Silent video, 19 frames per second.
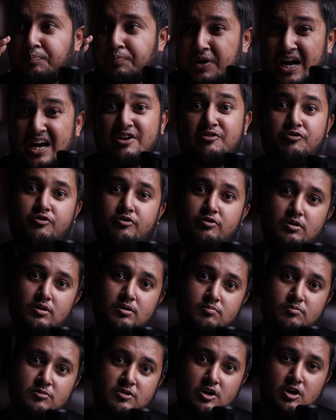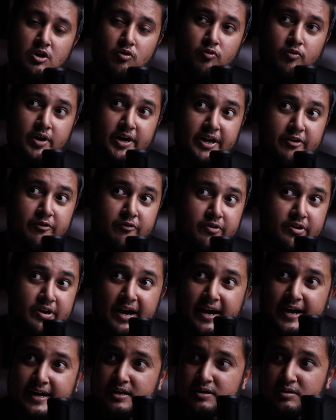platform where you
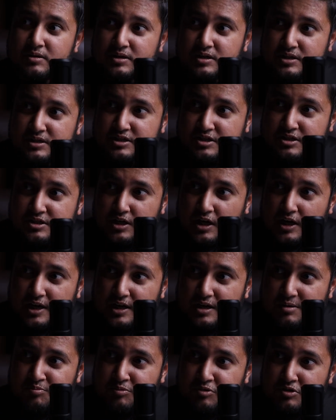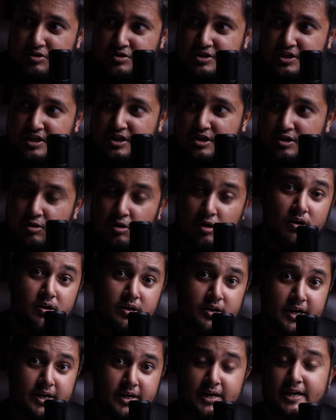can start posting
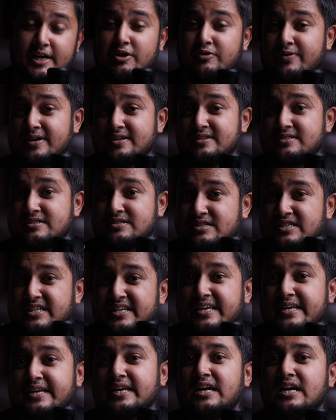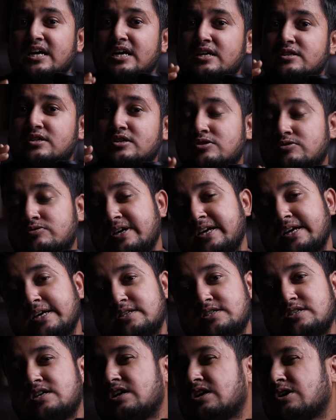content and you can see the
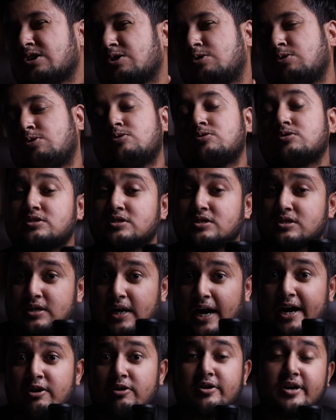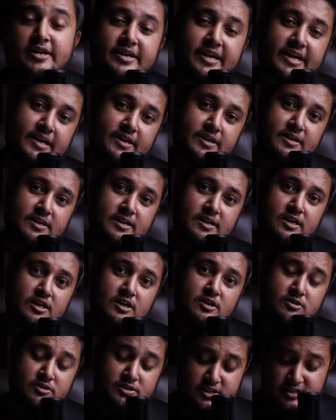reach go skyrocketing.
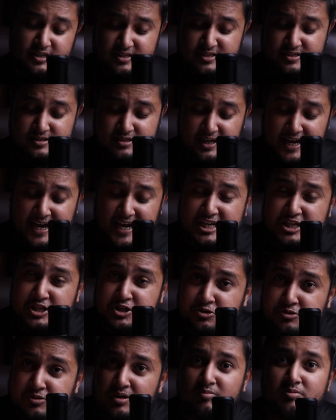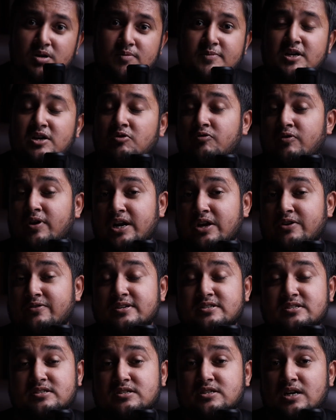So this is the actual moment where you
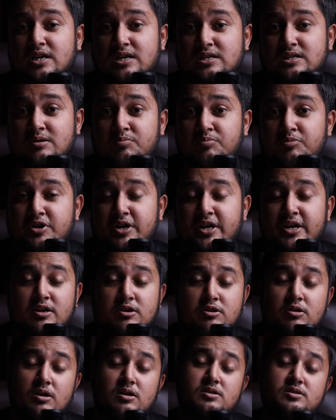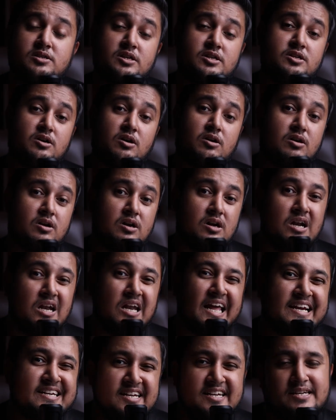can start putting content on
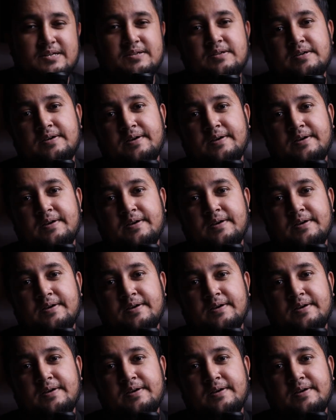LinkedIn.